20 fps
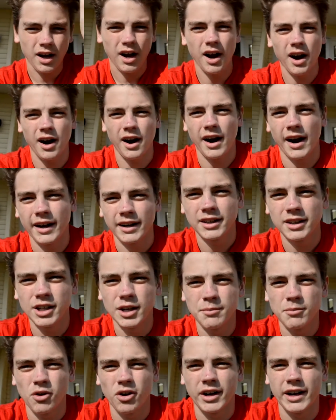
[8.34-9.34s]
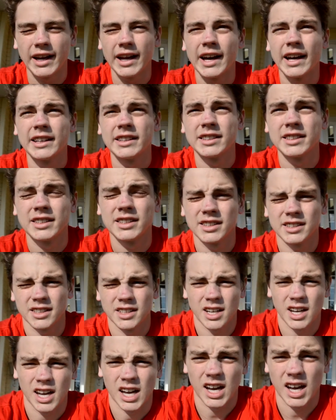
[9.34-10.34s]
Alright, good morning, guys.
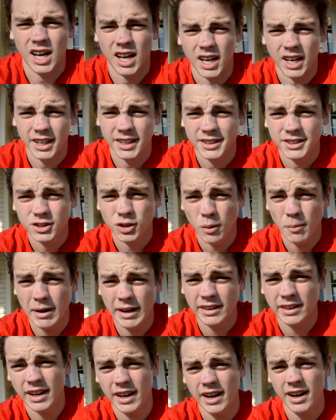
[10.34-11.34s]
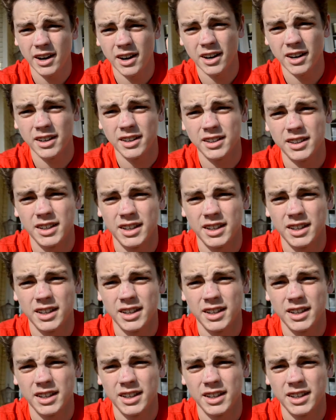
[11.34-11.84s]
Don't mind the hair.